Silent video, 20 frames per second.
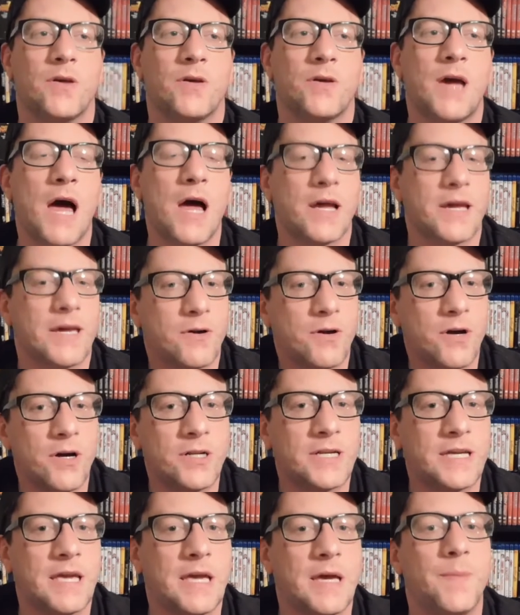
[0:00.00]
you got
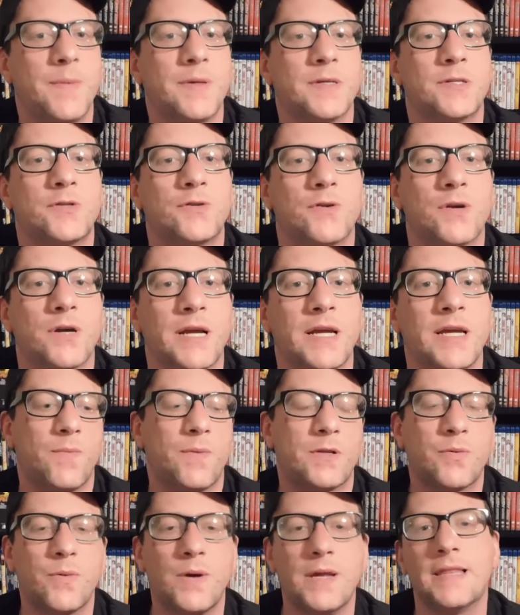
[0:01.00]
good chemistry
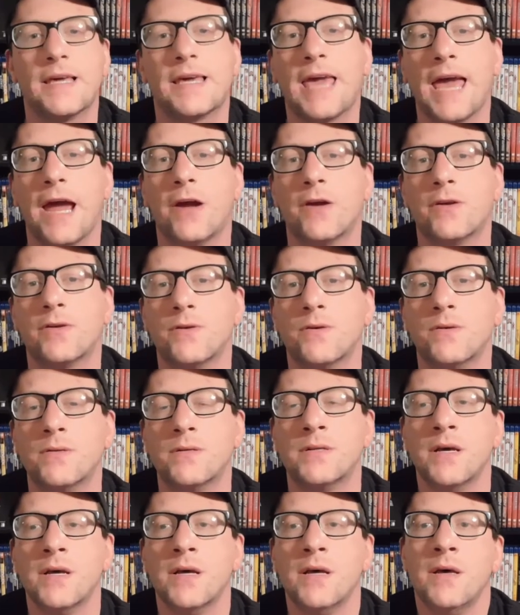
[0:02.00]
between the
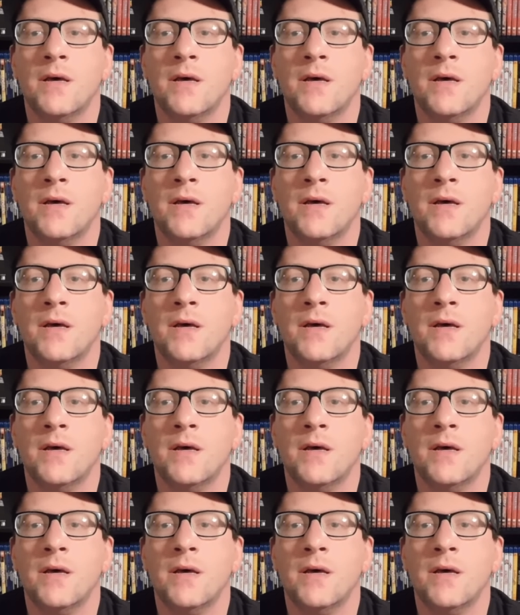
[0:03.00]
characters.